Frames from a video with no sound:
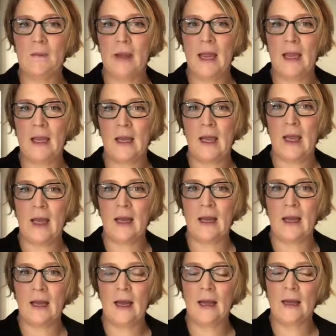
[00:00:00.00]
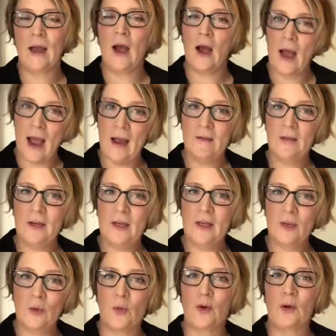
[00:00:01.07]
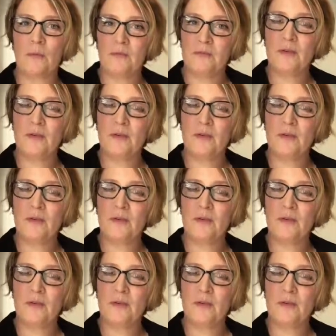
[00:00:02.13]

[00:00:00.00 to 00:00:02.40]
make an average or